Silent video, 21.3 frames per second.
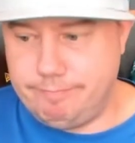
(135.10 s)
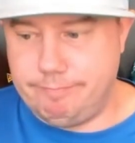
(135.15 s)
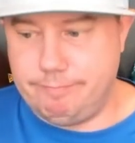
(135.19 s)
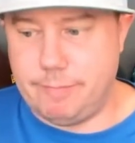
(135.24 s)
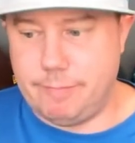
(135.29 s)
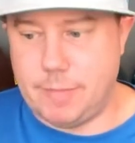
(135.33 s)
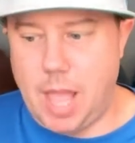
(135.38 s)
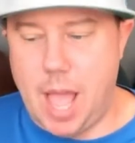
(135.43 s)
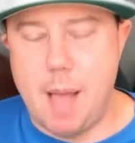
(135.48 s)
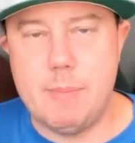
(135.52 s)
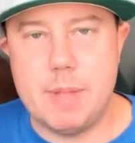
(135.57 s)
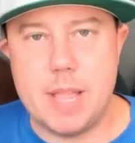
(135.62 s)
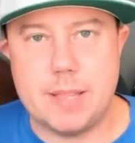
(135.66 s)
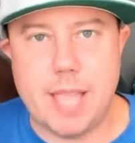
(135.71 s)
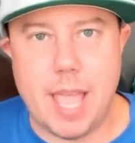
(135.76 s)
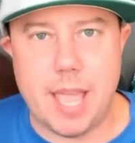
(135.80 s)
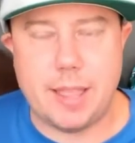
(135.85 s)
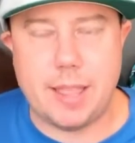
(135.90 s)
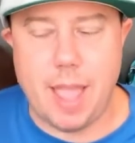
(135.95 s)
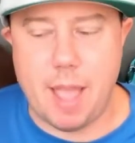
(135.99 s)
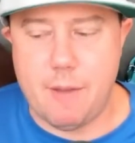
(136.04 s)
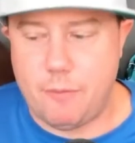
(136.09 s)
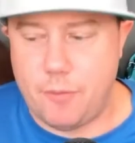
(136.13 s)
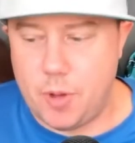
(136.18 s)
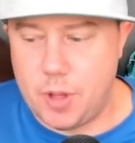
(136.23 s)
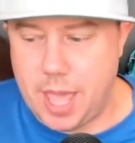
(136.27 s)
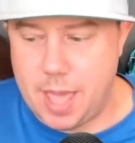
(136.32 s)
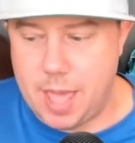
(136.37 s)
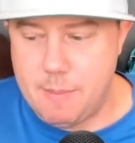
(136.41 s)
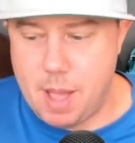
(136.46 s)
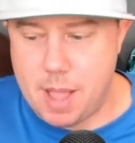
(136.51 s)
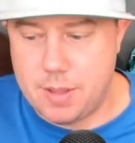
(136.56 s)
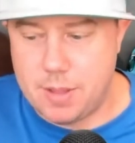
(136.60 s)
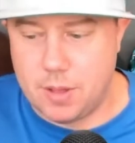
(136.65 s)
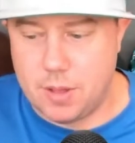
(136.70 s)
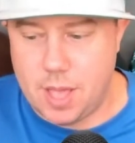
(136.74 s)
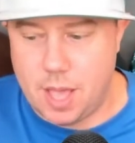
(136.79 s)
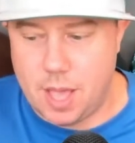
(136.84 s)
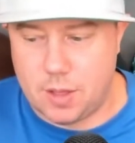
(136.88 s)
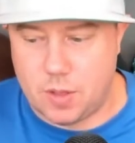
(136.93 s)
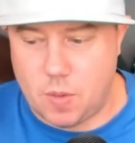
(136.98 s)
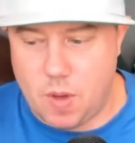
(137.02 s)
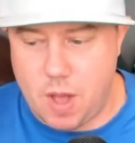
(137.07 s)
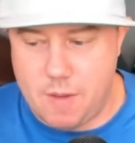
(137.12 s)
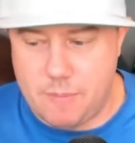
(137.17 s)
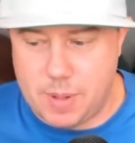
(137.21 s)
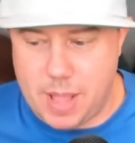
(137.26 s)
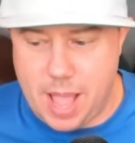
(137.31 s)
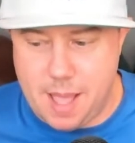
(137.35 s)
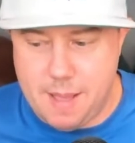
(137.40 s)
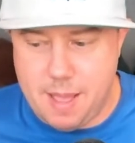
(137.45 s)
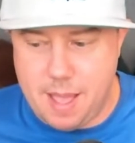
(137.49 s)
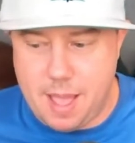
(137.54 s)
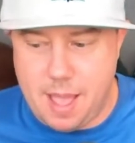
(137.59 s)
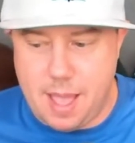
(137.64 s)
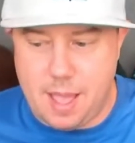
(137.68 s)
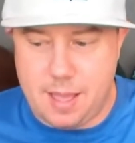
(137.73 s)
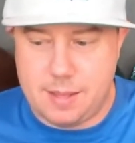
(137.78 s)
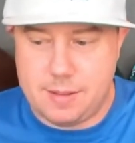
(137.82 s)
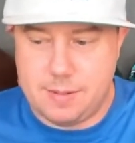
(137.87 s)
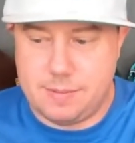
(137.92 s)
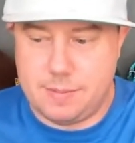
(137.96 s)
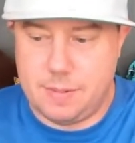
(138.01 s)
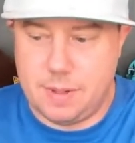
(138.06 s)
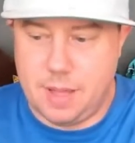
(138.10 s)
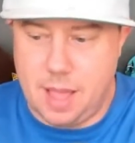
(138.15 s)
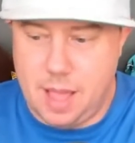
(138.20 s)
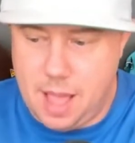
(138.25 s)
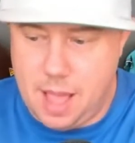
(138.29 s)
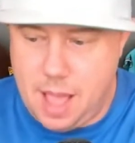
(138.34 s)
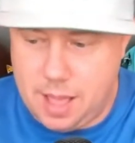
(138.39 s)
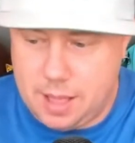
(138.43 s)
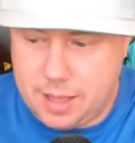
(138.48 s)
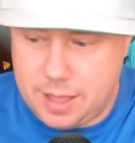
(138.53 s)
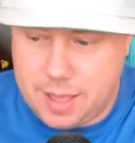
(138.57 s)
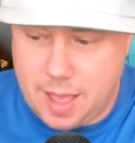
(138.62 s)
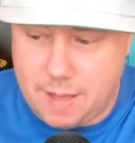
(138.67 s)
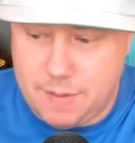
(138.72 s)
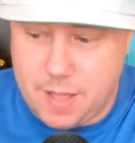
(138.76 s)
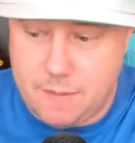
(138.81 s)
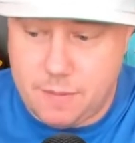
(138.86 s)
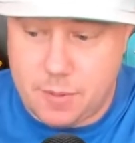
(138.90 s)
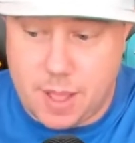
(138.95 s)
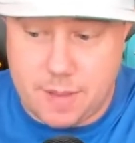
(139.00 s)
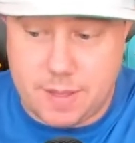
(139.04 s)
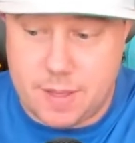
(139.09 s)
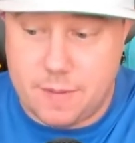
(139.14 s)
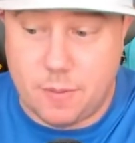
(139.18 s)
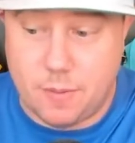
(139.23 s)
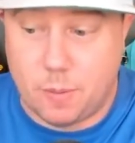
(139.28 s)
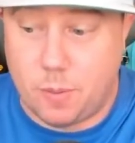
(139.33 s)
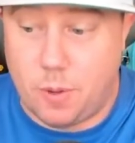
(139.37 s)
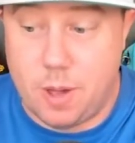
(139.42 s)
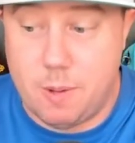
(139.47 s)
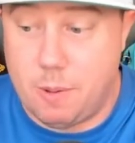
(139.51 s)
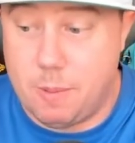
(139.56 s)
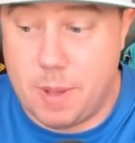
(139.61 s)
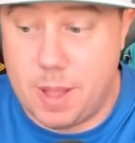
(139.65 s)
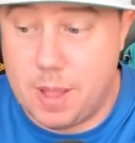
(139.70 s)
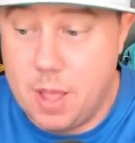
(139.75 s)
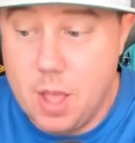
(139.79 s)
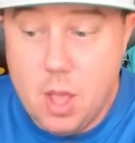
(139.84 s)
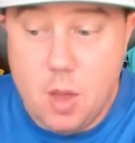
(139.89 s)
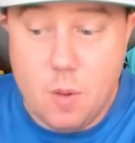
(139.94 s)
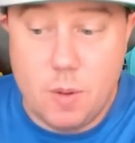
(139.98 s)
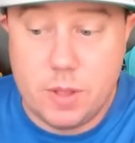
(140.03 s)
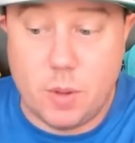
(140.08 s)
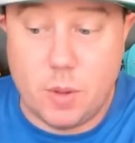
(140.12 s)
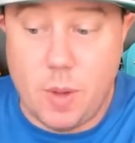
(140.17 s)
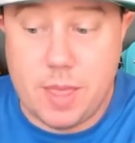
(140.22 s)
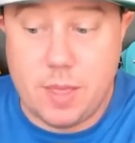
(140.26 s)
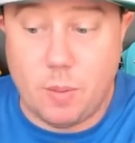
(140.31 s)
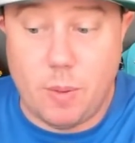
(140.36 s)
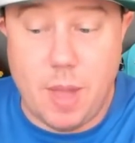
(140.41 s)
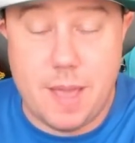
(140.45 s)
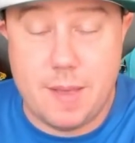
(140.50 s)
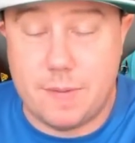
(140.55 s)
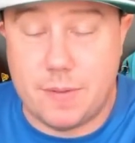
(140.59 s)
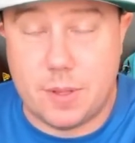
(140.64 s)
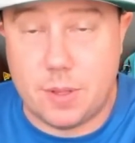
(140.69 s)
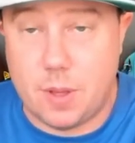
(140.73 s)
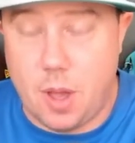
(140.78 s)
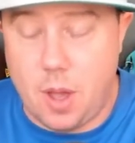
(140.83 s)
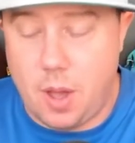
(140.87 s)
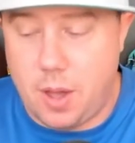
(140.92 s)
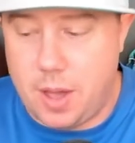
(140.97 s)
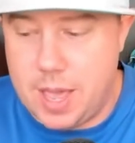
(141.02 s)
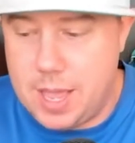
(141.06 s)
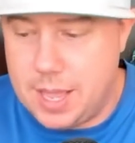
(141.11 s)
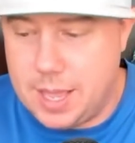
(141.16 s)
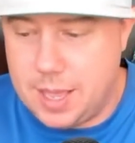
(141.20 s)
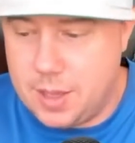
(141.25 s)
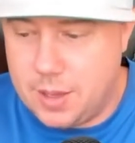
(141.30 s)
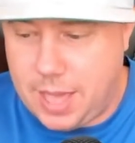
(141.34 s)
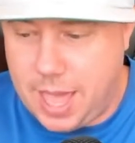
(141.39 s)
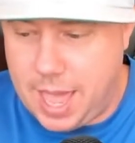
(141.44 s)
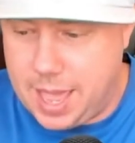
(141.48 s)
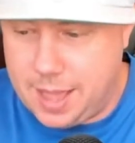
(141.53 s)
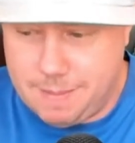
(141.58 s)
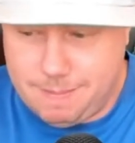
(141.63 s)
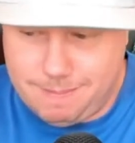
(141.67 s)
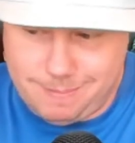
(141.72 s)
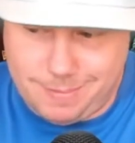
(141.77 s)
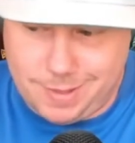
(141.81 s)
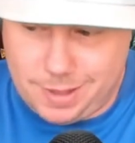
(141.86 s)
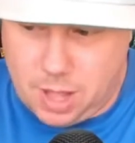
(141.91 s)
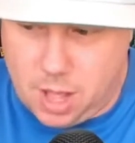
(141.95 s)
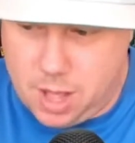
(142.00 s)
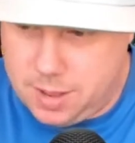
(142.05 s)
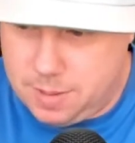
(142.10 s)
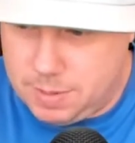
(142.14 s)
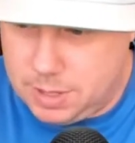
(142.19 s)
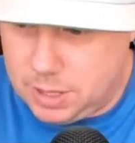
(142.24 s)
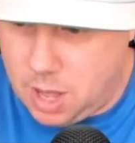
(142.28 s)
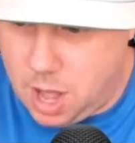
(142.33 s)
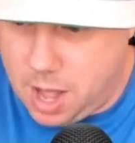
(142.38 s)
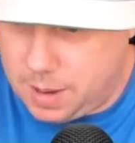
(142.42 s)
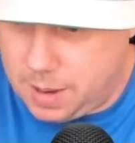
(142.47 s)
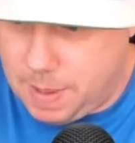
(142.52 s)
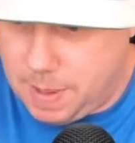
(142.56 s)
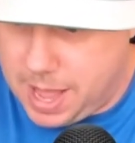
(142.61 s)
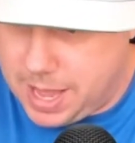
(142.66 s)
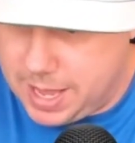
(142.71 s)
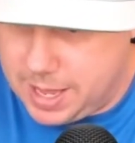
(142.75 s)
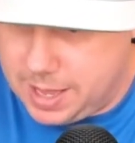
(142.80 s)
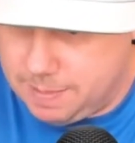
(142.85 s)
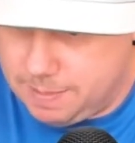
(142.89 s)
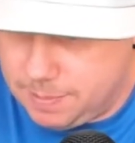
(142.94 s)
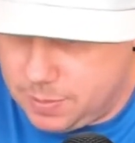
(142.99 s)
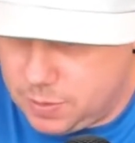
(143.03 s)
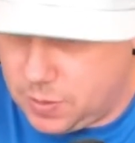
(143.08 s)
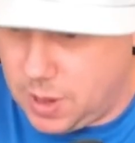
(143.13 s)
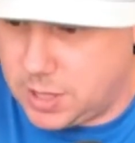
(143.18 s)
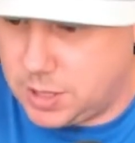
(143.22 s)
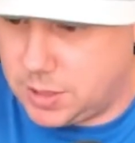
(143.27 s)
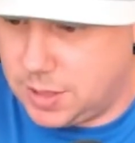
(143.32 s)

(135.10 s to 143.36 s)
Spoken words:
I'm going to take that full game under Young Suave, but because I love what I've seen from Kramer, but with the way the Rays are hitting, you can't call them a lock by any stretch of the